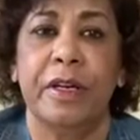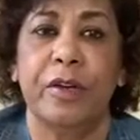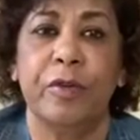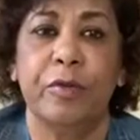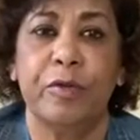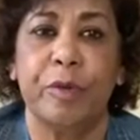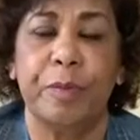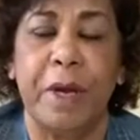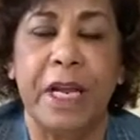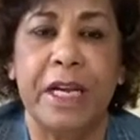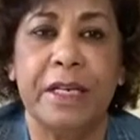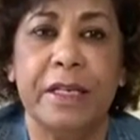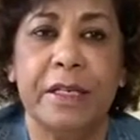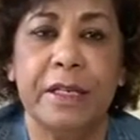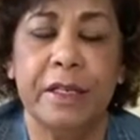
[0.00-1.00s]
root
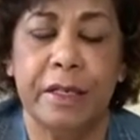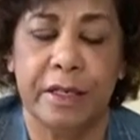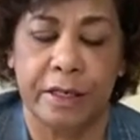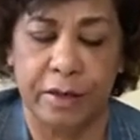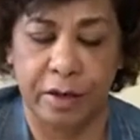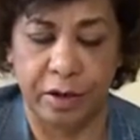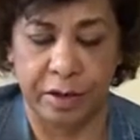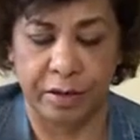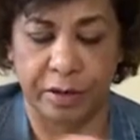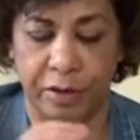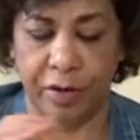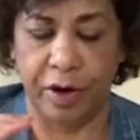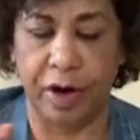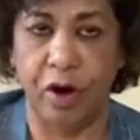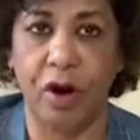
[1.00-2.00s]
pain,
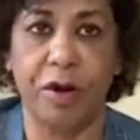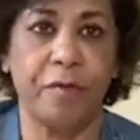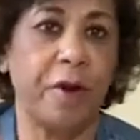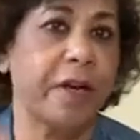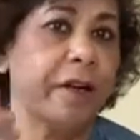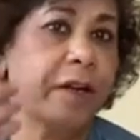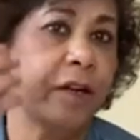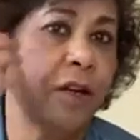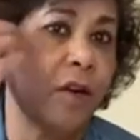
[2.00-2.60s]
along one